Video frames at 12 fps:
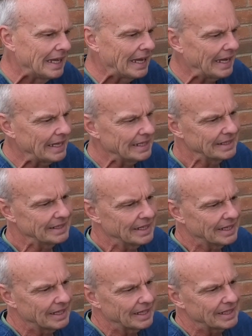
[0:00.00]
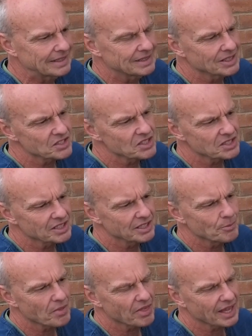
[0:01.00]
And uh, it doesn't
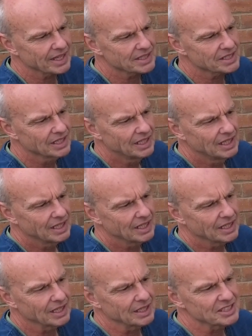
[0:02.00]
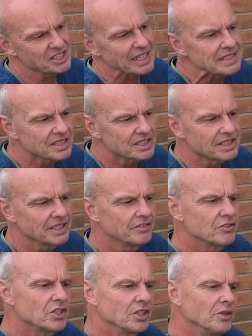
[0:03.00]
seem that uh,
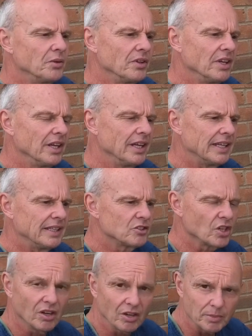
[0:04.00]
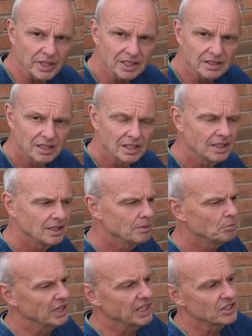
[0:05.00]
sensitive to the timing
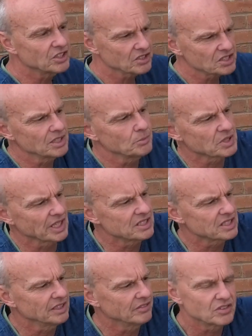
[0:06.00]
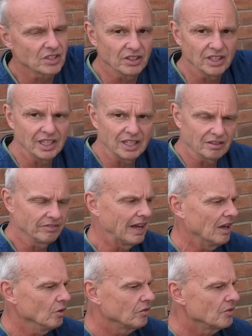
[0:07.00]
but it does seem sensitive to the needle
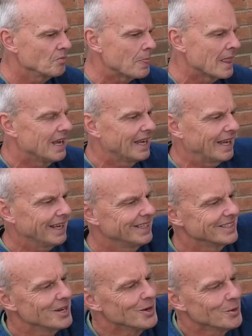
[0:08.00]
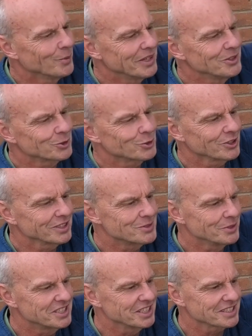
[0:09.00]
valve. And when you're trying
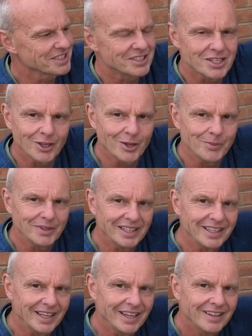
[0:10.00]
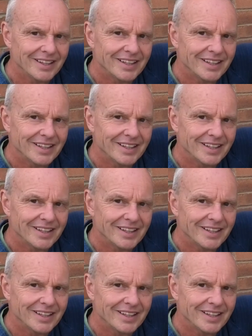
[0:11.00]
to adjust the timing here,